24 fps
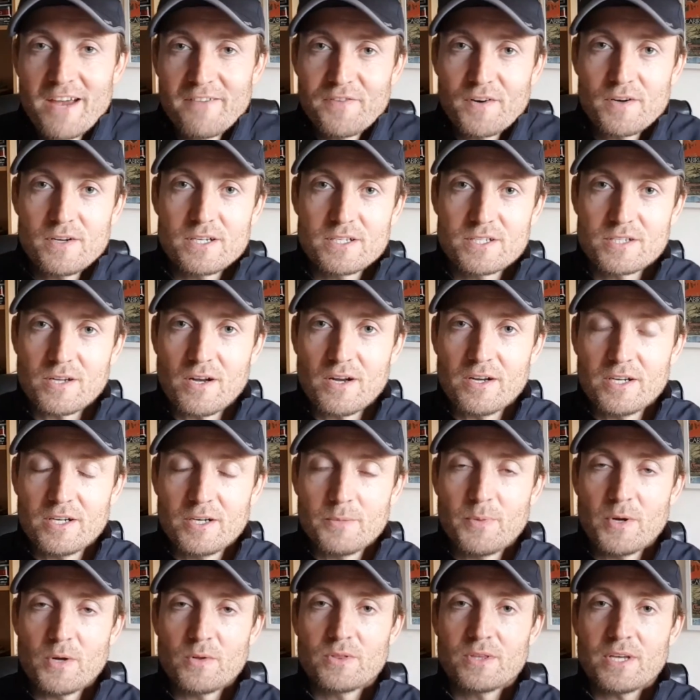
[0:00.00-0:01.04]
Very
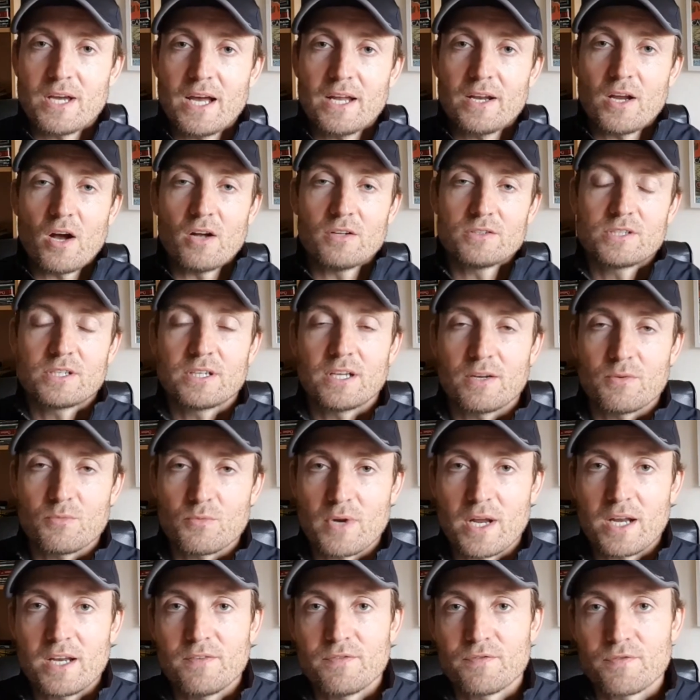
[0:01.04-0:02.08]
excited about that. Also getting
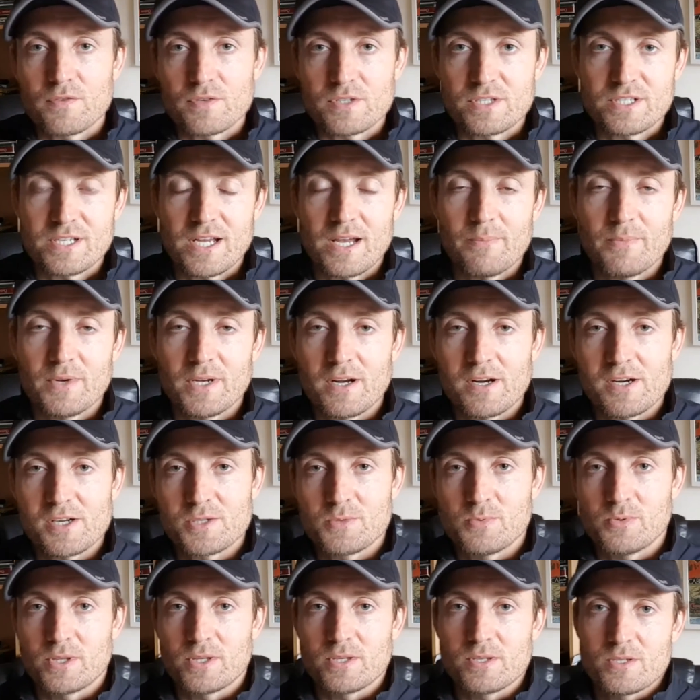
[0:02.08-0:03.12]
ready for
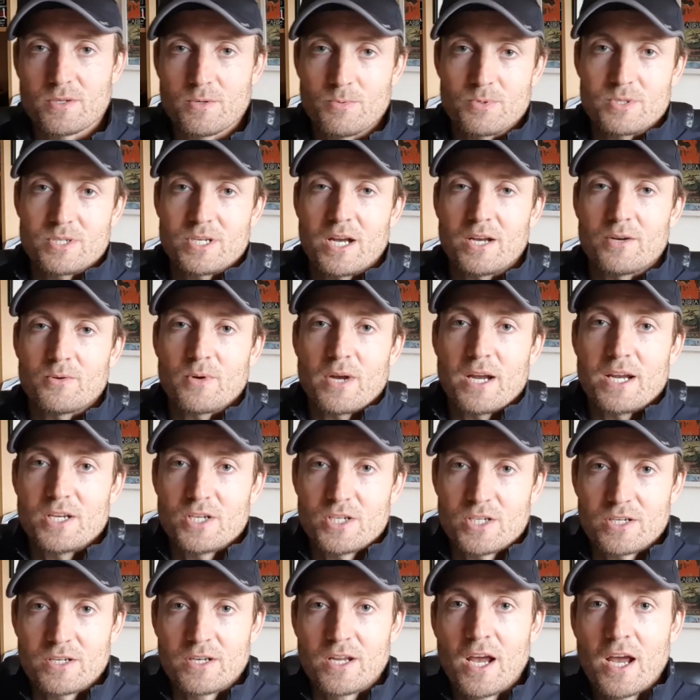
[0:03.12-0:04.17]
seminars with the Super
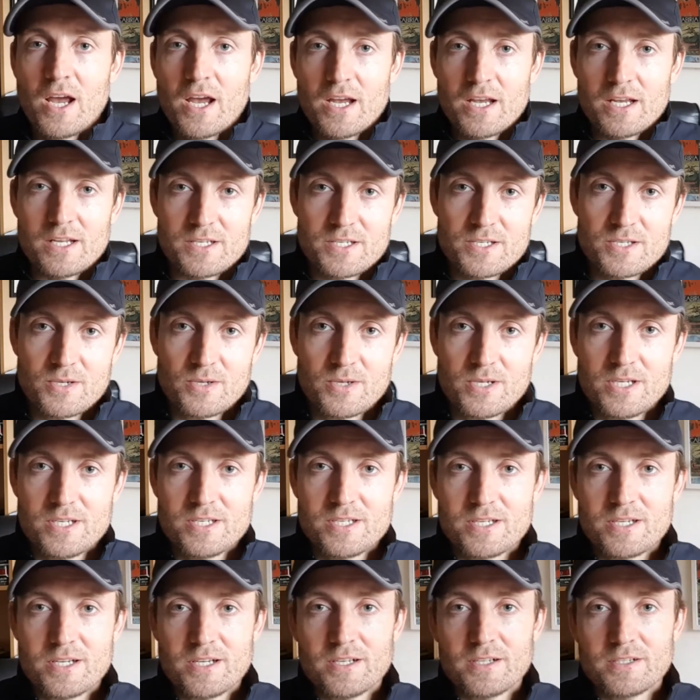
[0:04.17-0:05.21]
Generation in study
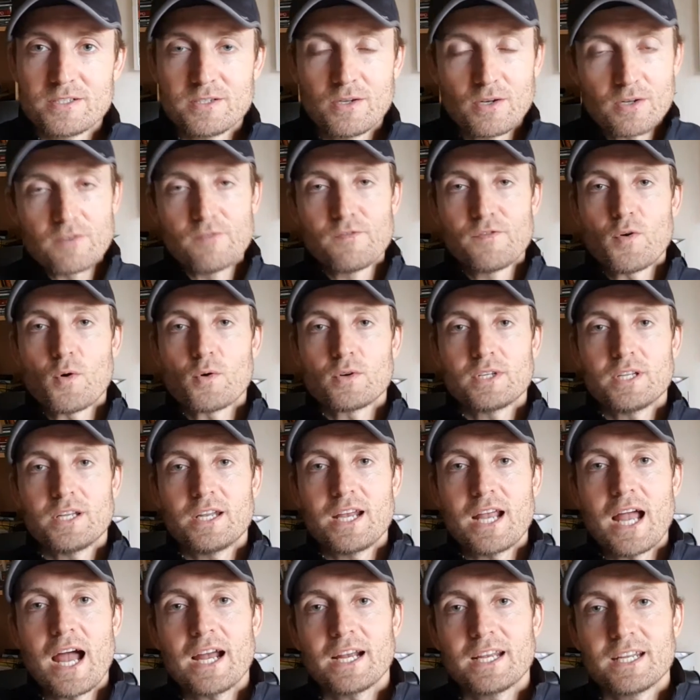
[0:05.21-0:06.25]
skills. Looking forward to
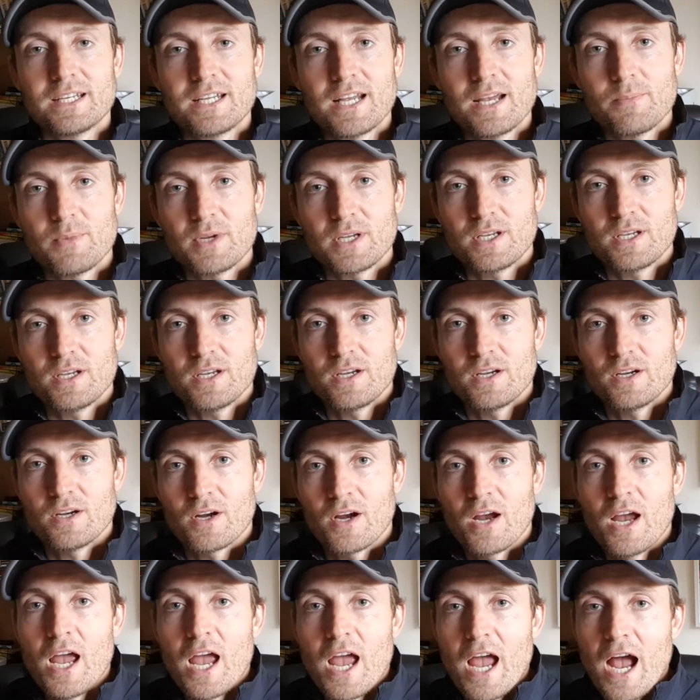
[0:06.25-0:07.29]
the academic
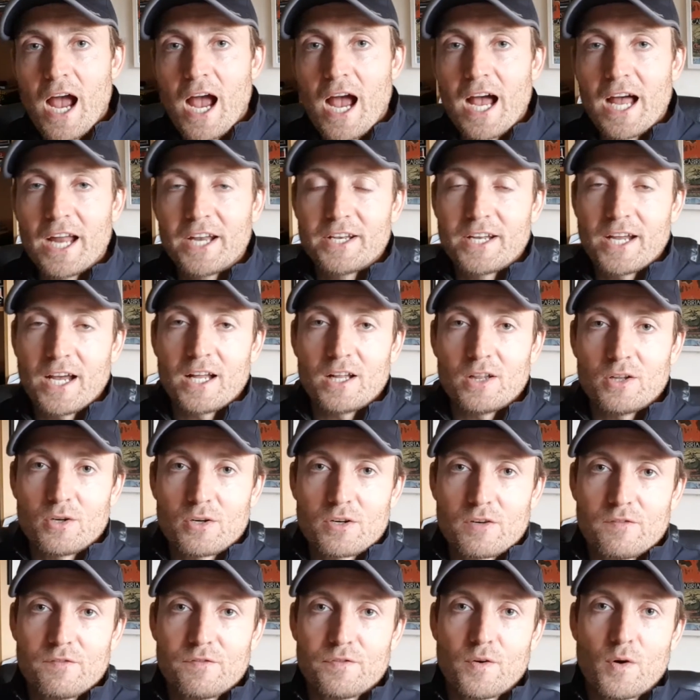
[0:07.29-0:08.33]
year and
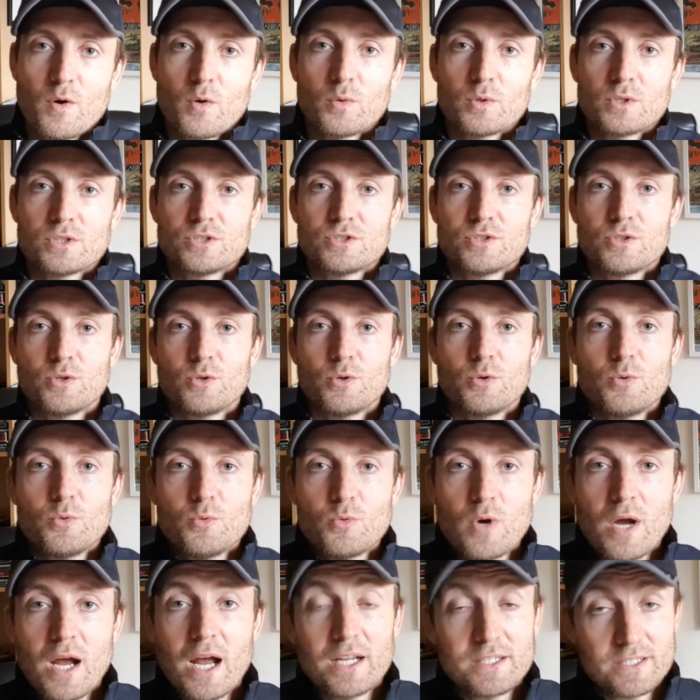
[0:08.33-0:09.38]
looking forward
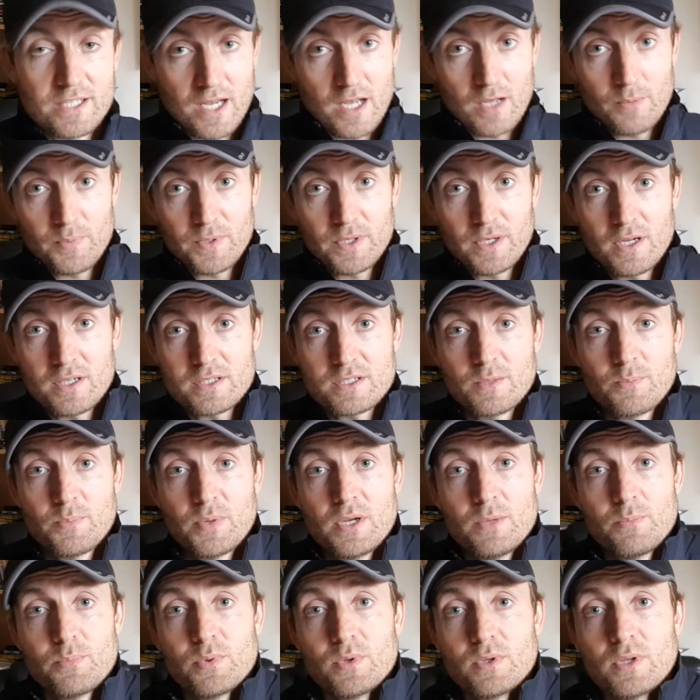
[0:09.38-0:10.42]
to helping lots of
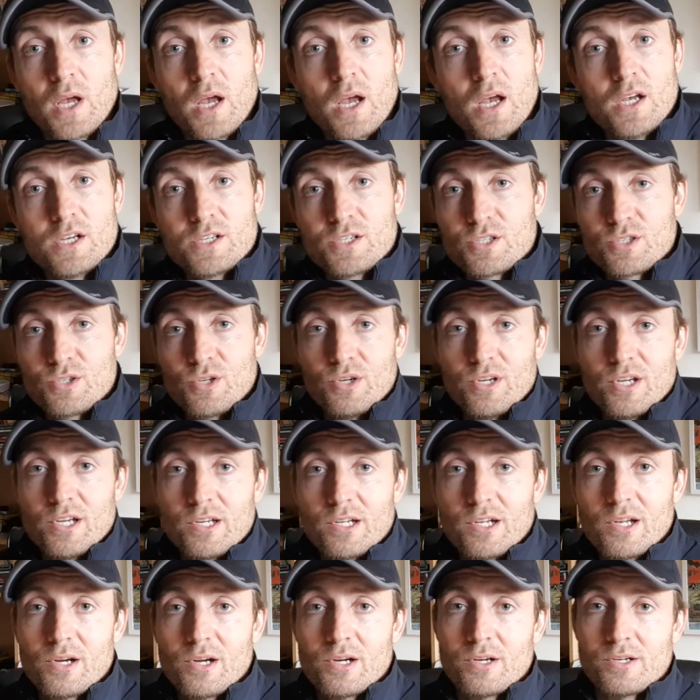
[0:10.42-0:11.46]
people study
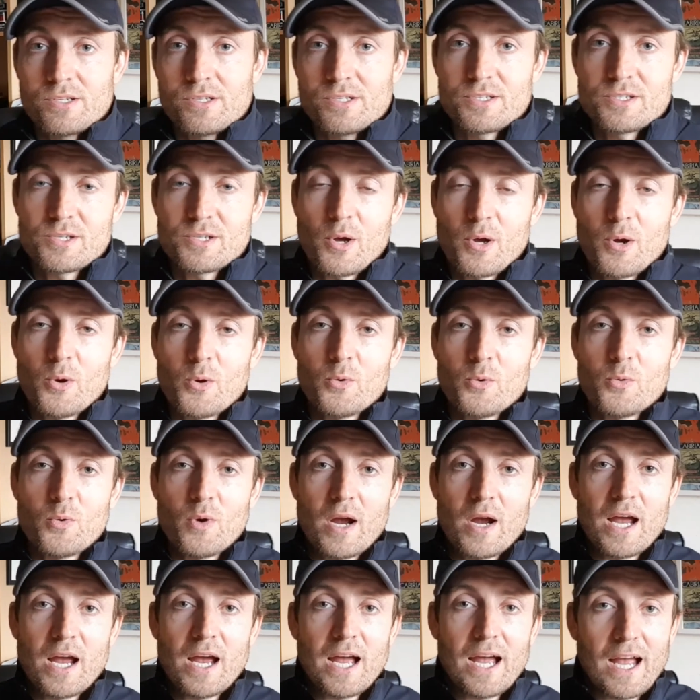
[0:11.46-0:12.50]
and learn.
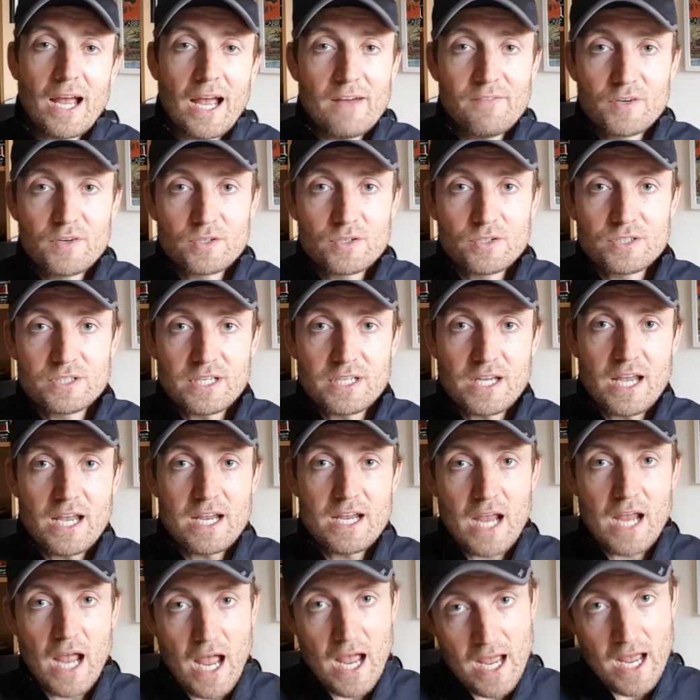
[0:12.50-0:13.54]
So have a good
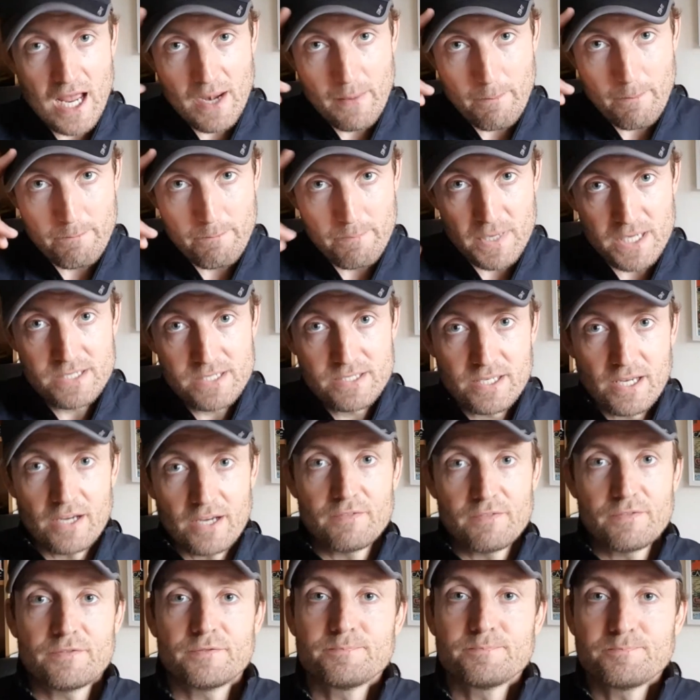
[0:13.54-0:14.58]
day and be
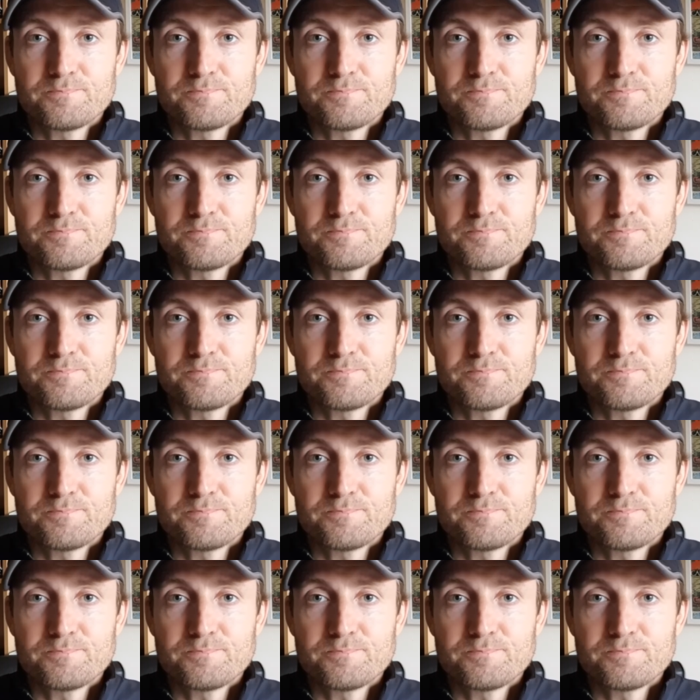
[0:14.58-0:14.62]
safe.